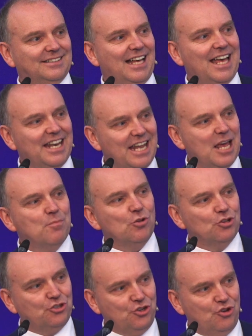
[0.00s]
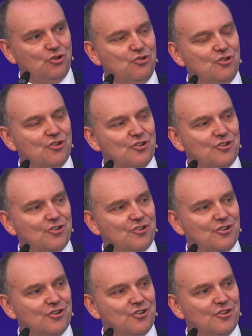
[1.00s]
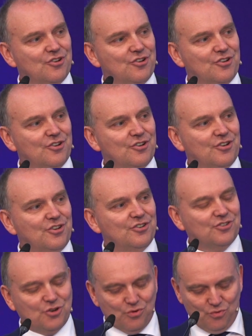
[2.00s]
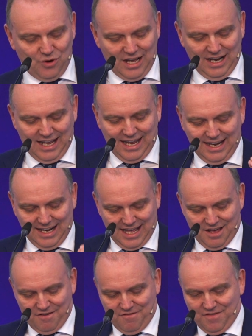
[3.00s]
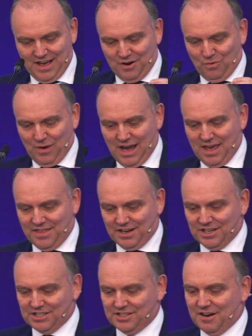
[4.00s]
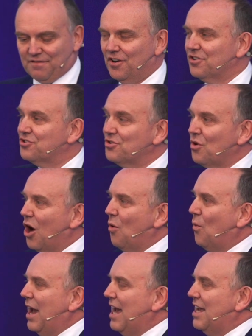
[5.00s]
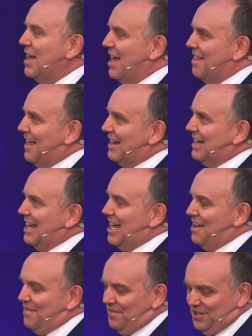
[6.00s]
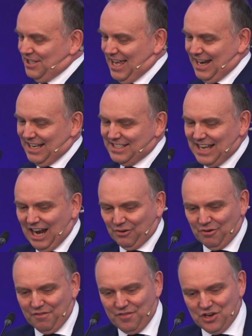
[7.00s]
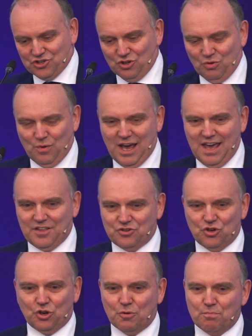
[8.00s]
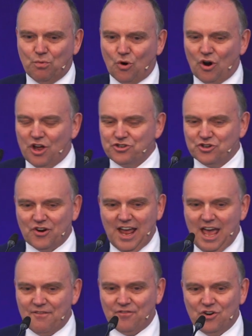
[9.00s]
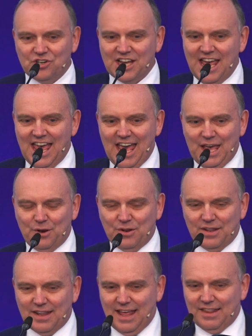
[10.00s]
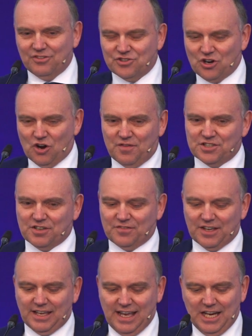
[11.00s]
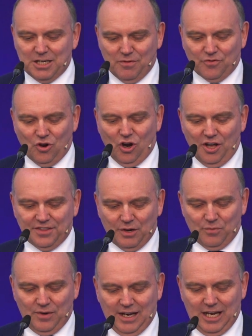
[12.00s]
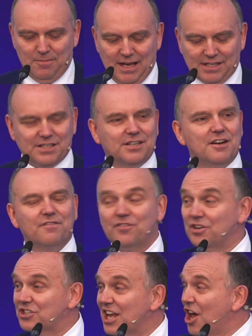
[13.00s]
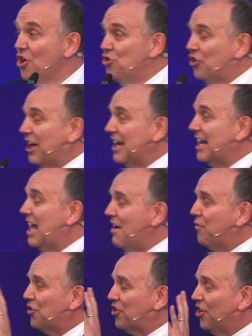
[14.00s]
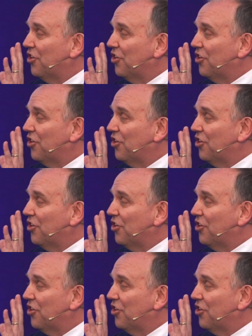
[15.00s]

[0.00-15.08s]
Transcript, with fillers: enables you to really live in a way that is different, to a way that lives in a sacrificial way, that you can pour out your efforts in, in service of the kingdom of God that really makes a difference. You can live with an